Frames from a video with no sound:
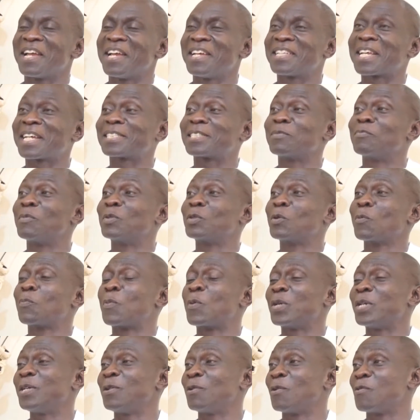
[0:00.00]
It has a
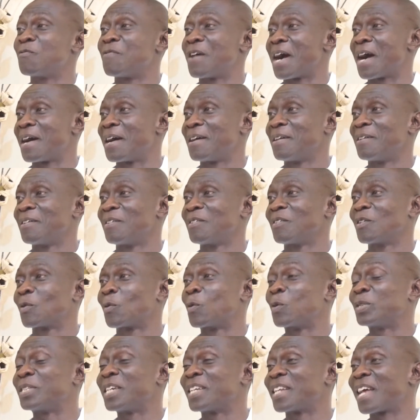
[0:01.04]
monopoly over
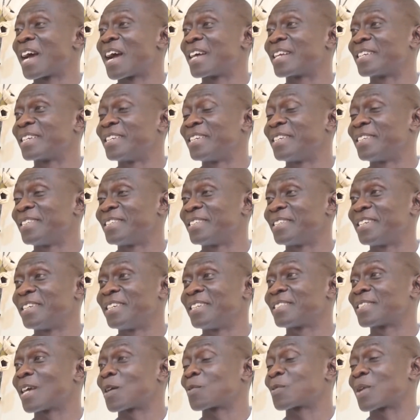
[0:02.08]
container handling
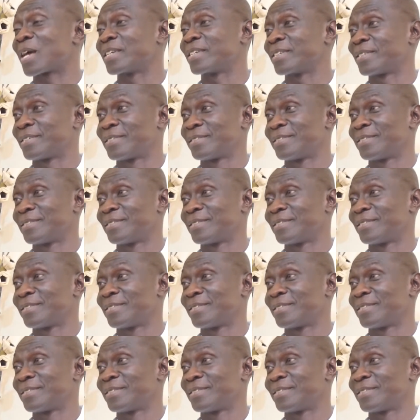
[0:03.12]
in Takoradi.